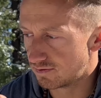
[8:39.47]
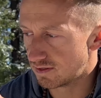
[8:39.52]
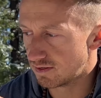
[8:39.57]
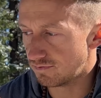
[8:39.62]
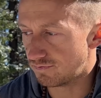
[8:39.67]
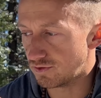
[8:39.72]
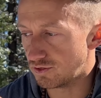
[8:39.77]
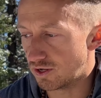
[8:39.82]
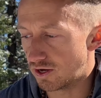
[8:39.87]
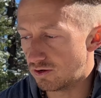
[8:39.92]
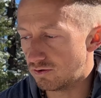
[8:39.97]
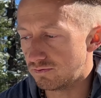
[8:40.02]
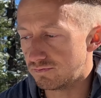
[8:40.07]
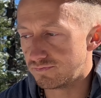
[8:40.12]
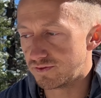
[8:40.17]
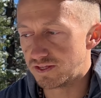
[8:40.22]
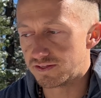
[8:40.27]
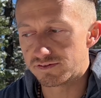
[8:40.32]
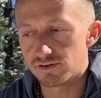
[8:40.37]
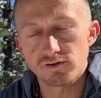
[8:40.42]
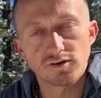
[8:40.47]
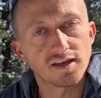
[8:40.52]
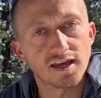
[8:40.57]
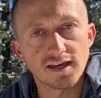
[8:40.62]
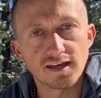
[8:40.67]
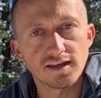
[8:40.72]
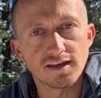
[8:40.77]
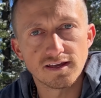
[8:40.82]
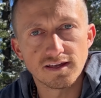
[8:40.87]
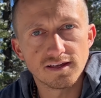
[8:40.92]
If you don't, it's
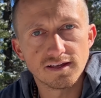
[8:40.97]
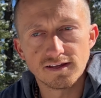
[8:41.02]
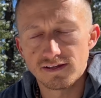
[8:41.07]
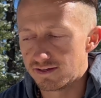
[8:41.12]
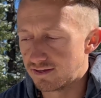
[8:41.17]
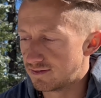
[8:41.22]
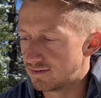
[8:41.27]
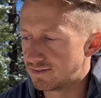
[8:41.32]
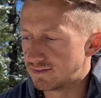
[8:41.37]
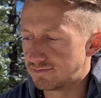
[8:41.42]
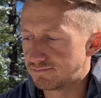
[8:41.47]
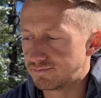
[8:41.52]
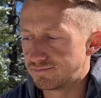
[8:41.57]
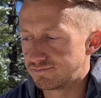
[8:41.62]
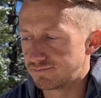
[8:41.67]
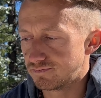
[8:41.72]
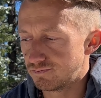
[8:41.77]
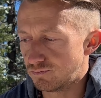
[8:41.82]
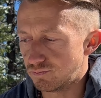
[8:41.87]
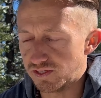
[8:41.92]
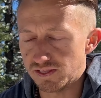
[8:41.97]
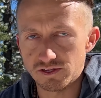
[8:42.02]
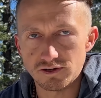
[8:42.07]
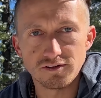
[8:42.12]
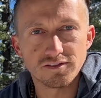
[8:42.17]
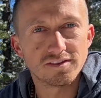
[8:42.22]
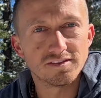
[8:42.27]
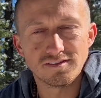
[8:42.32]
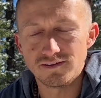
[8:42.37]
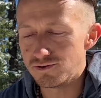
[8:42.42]
okay. We
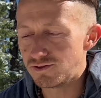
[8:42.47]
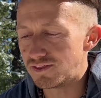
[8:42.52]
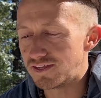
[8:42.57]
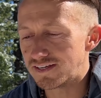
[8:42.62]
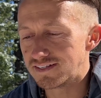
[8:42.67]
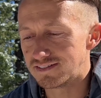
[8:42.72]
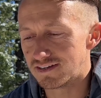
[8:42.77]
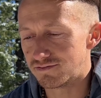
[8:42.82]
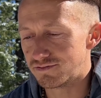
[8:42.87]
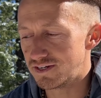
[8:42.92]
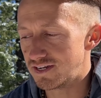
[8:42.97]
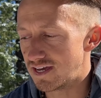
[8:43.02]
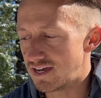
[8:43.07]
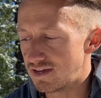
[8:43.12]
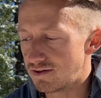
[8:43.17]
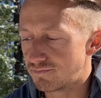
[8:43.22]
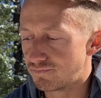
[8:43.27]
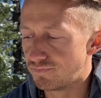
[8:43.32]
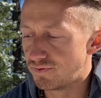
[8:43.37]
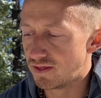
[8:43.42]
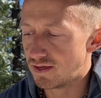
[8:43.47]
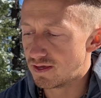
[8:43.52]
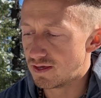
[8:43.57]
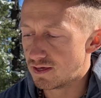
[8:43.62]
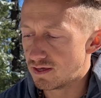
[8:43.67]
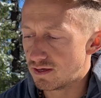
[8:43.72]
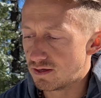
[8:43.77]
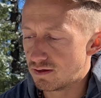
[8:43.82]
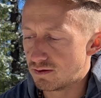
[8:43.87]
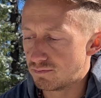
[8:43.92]
learn new things every day.
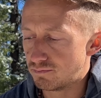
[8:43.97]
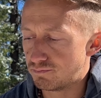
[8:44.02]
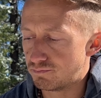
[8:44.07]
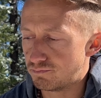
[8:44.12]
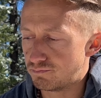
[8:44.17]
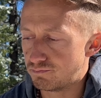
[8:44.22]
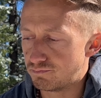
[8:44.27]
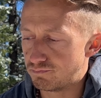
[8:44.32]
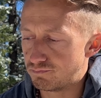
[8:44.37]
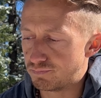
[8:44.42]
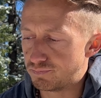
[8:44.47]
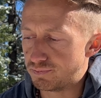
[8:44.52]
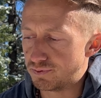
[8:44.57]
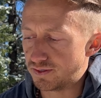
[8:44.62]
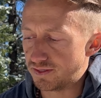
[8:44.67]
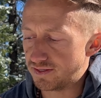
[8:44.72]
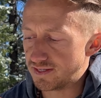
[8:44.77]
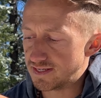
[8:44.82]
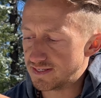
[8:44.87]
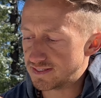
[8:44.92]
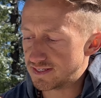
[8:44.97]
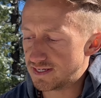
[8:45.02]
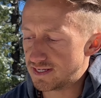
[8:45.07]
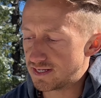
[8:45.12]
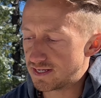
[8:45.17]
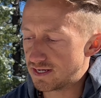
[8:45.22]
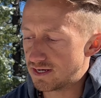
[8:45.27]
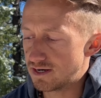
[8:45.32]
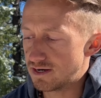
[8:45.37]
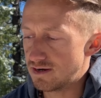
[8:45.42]
Put these in
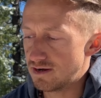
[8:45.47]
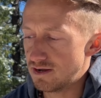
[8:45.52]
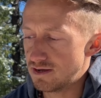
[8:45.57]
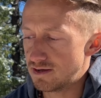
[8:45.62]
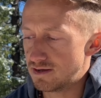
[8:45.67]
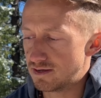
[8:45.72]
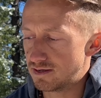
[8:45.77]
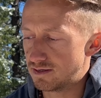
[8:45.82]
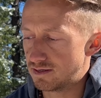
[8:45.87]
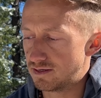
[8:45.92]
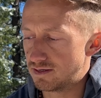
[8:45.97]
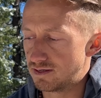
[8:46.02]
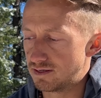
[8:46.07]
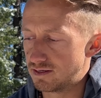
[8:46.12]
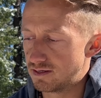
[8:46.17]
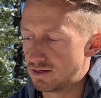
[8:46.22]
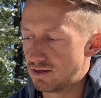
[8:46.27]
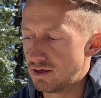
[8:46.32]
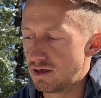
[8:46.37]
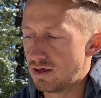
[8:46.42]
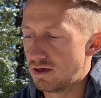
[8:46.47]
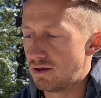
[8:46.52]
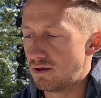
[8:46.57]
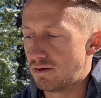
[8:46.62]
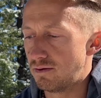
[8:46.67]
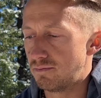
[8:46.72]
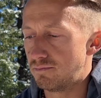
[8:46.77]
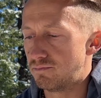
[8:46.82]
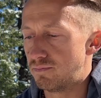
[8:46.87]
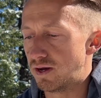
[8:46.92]
here.
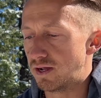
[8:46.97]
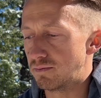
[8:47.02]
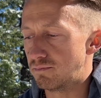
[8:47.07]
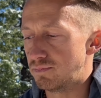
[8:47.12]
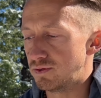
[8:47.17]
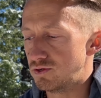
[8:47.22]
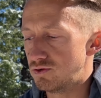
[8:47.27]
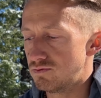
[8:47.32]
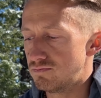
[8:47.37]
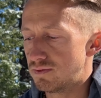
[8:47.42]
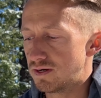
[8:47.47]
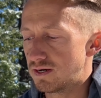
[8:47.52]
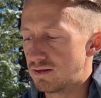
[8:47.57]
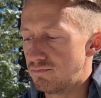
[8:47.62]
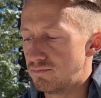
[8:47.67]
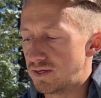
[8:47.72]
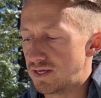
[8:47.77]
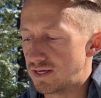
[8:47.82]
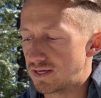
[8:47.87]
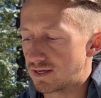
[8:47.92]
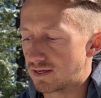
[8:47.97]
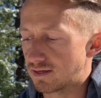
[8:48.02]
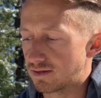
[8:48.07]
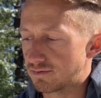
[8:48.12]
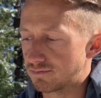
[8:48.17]
Bada boom, bada bing.